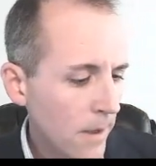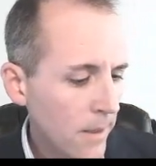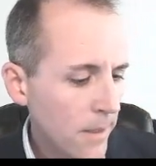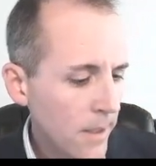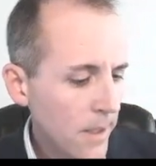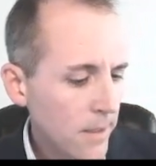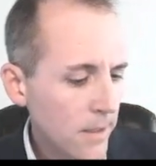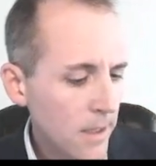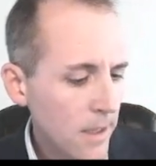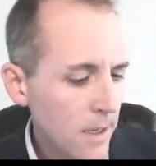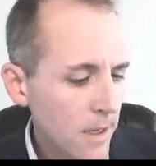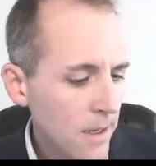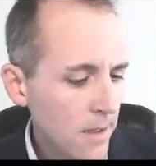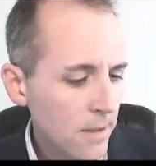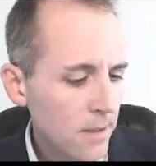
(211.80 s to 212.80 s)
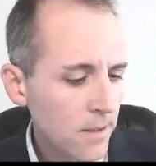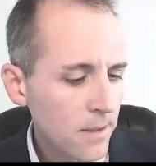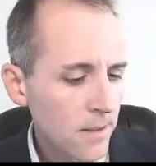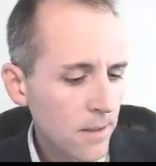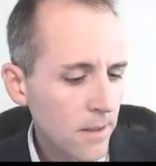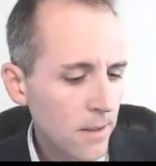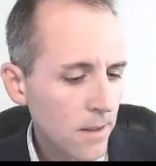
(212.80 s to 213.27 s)
think the
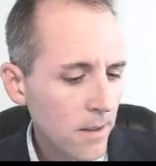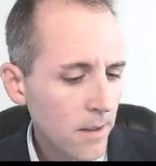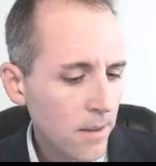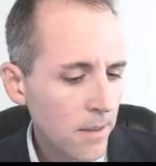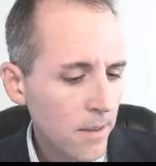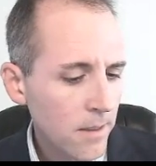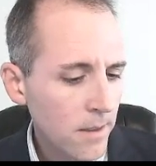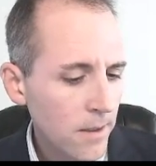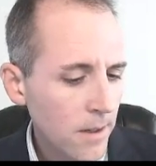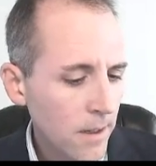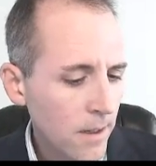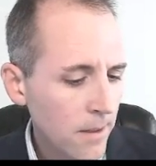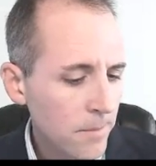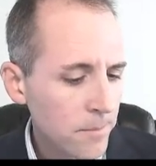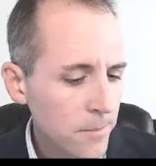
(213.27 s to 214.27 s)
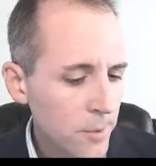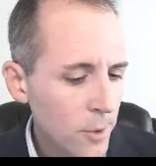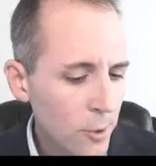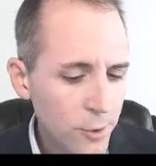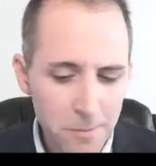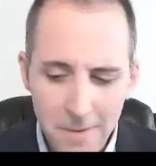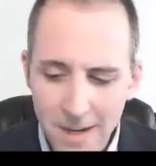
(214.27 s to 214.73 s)

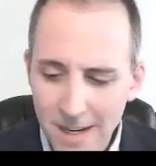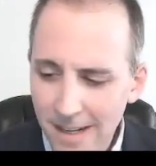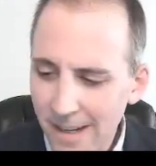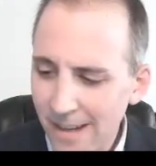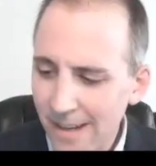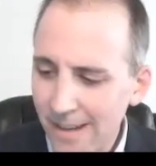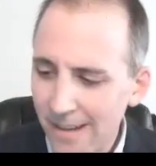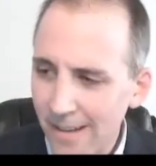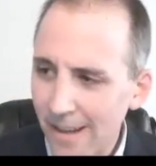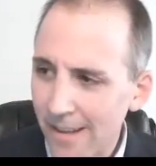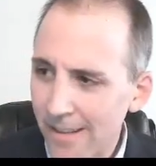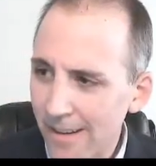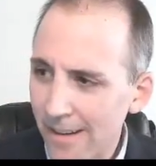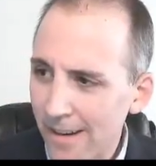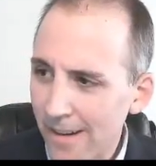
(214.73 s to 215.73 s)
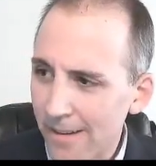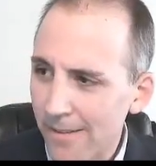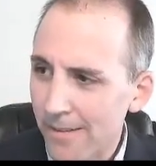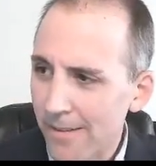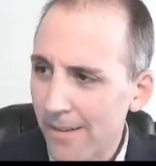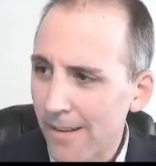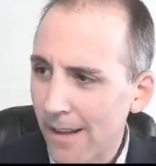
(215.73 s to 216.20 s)
social media and
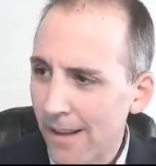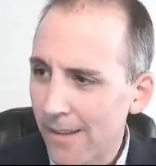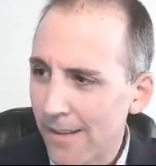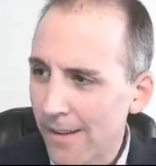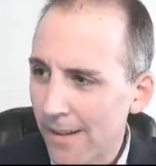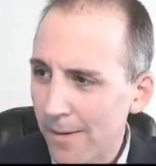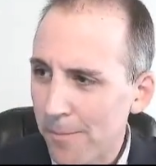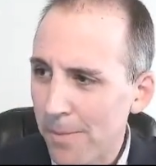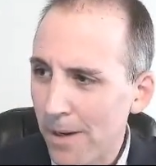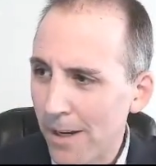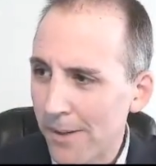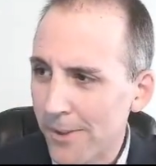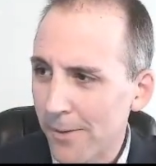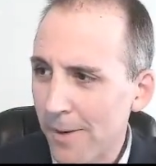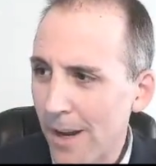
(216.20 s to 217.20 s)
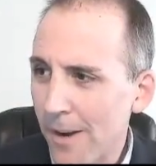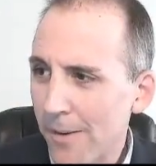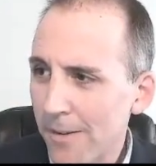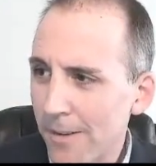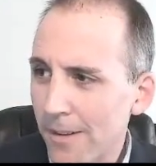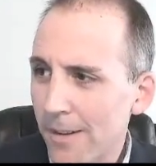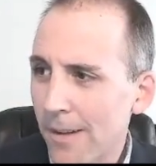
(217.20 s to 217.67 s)
the buzz
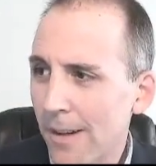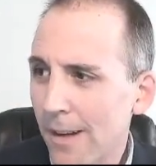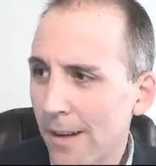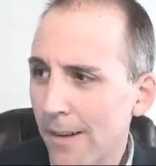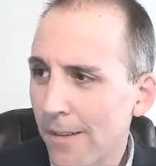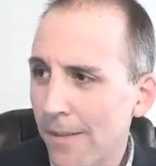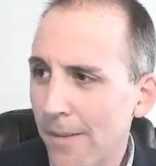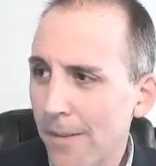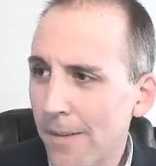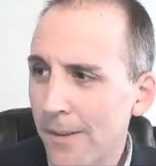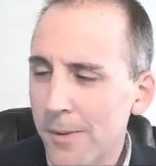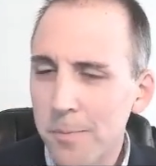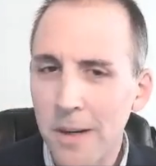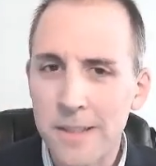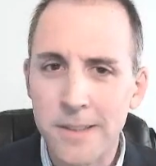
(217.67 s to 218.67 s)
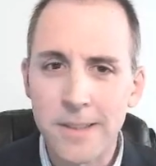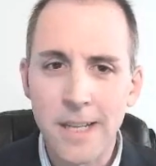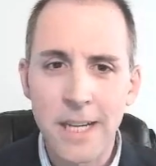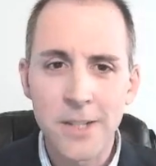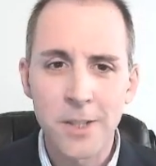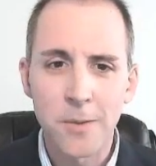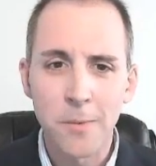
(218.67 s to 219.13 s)
around this
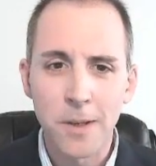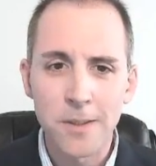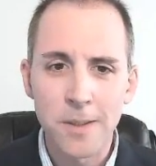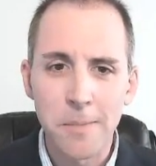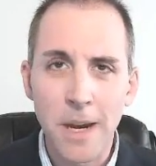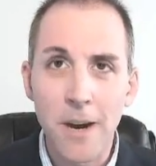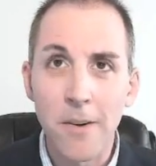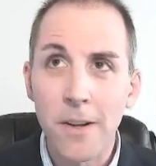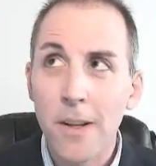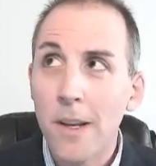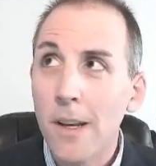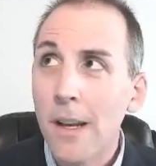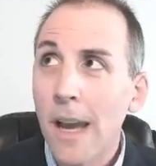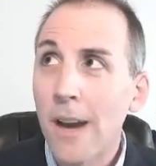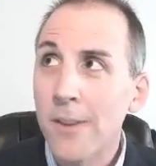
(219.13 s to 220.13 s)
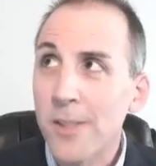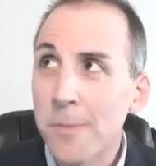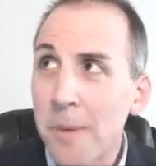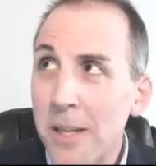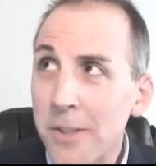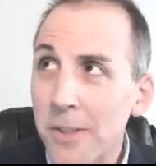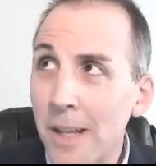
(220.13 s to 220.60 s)
presentation was about how to
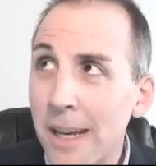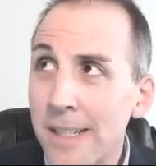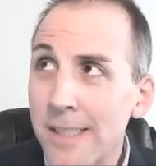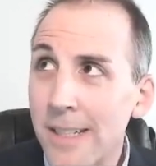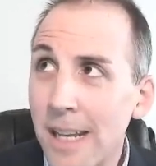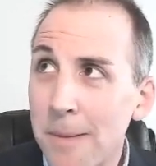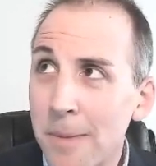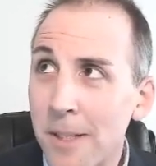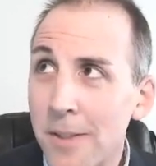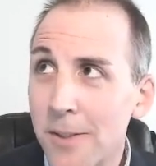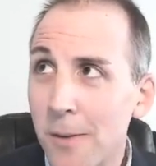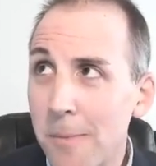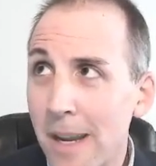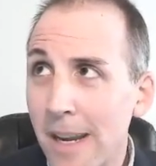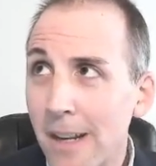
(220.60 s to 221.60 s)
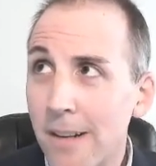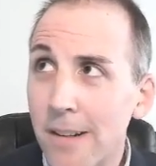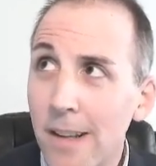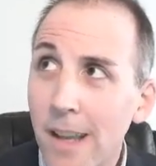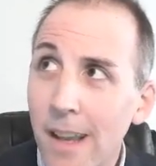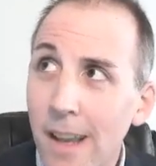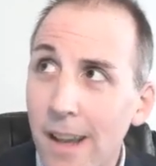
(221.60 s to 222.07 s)
specialize in eminent
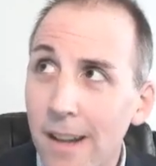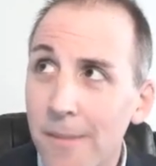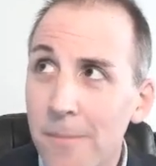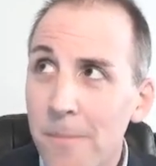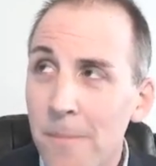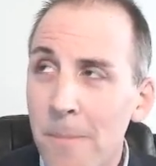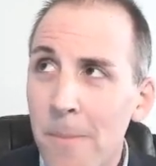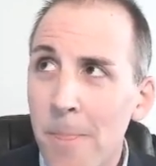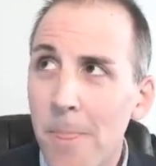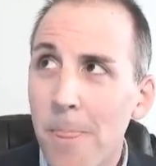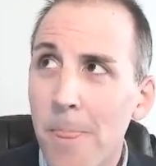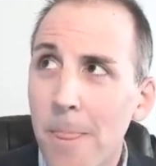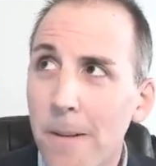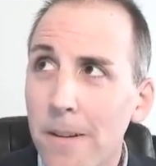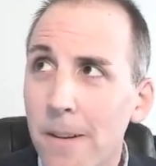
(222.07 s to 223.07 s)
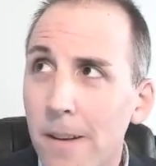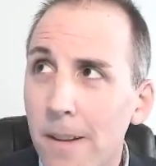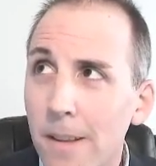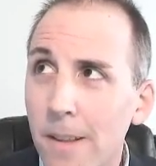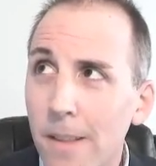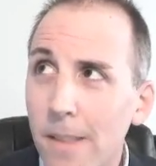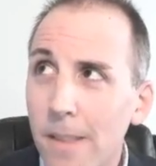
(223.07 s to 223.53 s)
domain. And
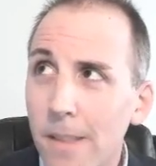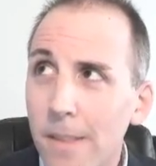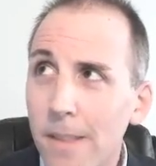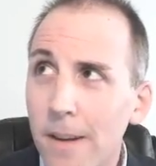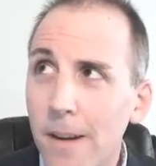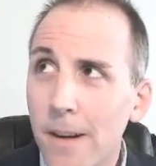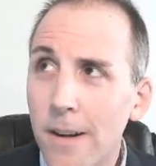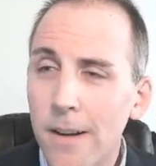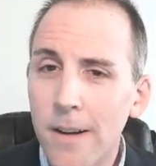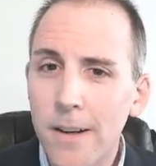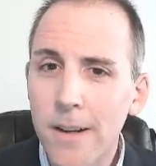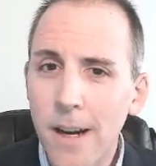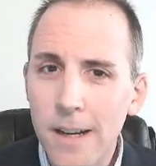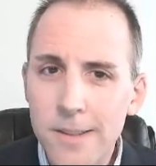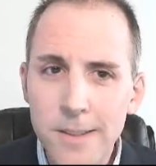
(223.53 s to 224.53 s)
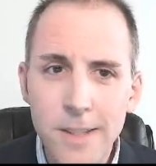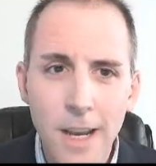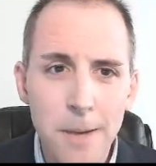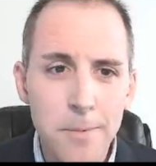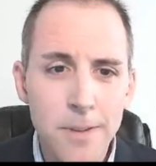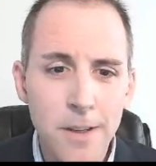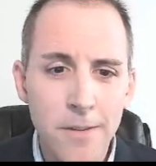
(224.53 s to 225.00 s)
the
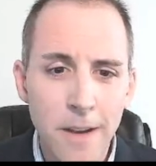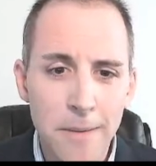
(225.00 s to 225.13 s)
concept of